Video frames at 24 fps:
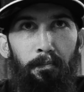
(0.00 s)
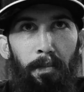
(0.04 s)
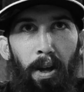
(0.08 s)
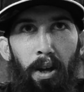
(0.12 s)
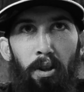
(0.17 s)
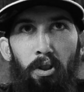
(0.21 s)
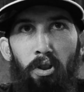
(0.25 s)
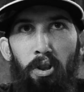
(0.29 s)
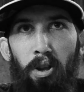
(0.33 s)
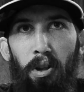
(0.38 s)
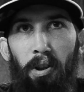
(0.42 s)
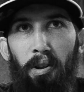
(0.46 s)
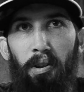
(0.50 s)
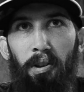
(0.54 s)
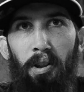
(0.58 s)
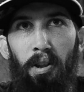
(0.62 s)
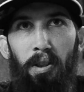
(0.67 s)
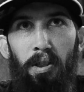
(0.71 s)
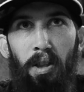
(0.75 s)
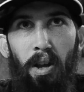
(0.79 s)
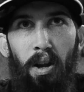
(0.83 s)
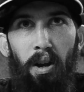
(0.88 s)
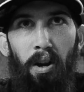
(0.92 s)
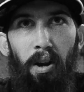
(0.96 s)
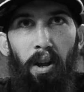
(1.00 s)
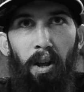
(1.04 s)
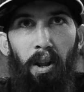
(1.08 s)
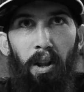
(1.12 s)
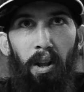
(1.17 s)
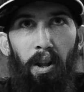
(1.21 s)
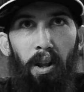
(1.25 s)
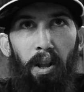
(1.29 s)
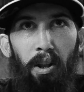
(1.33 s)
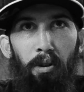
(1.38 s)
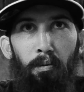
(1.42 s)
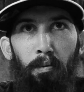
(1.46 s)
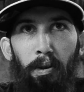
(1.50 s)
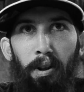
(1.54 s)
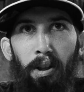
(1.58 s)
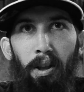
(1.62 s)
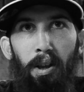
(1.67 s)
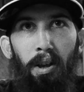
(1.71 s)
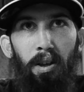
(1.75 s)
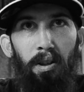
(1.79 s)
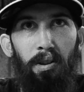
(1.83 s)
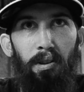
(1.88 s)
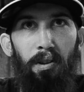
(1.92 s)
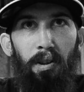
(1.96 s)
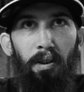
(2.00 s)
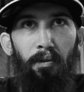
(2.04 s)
That shit is in there, and it is what it is.